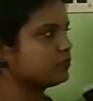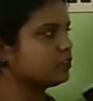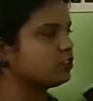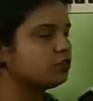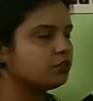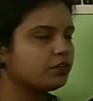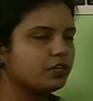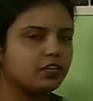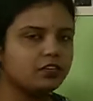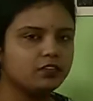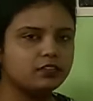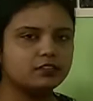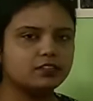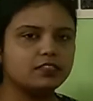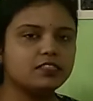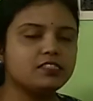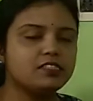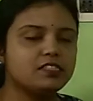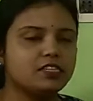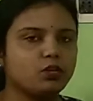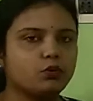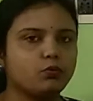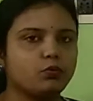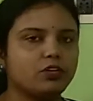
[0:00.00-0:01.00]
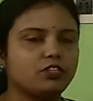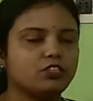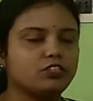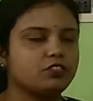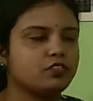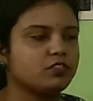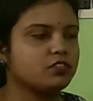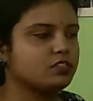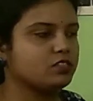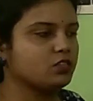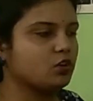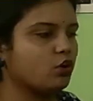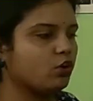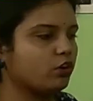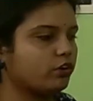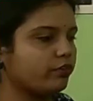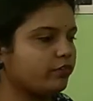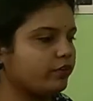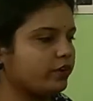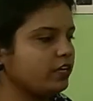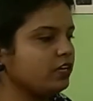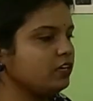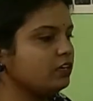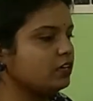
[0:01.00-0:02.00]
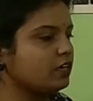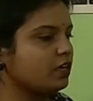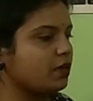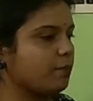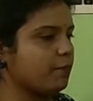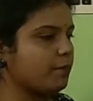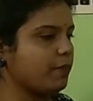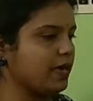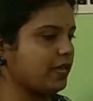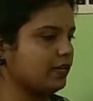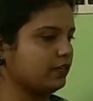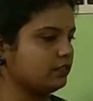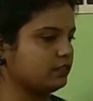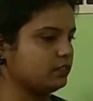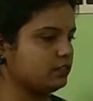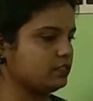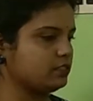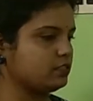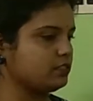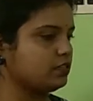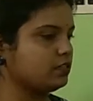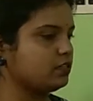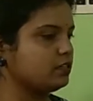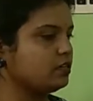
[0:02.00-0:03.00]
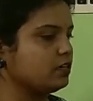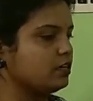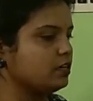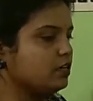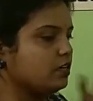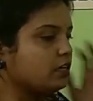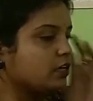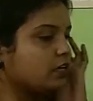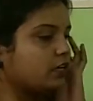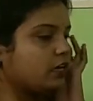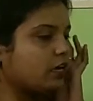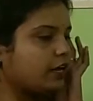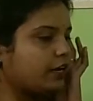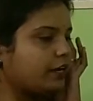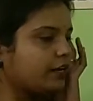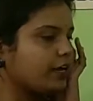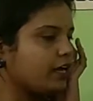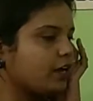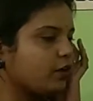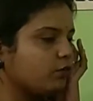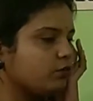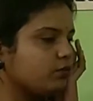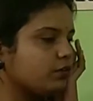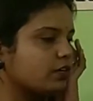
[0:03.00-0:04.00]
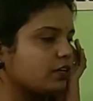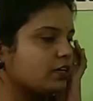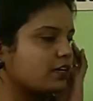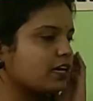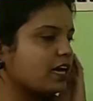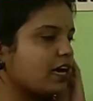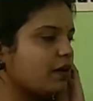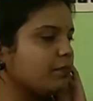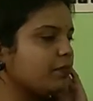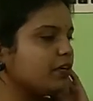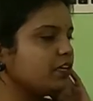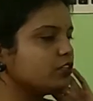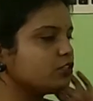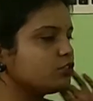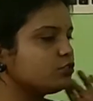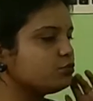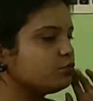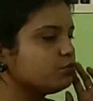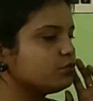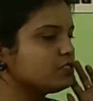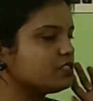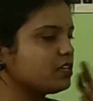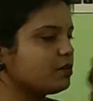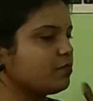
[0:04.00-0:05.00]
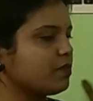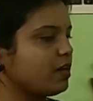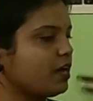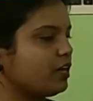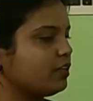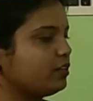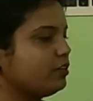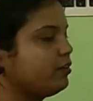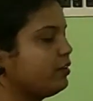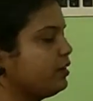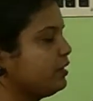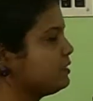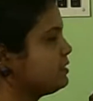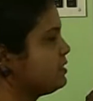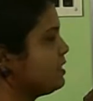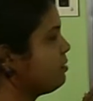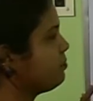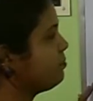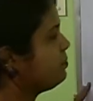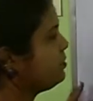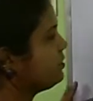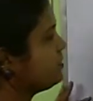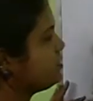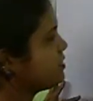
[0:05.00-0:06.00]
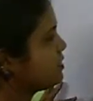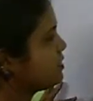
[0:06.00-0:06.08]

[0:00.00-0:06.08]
Okay, this equation is already balanced. Now coming to some other examples,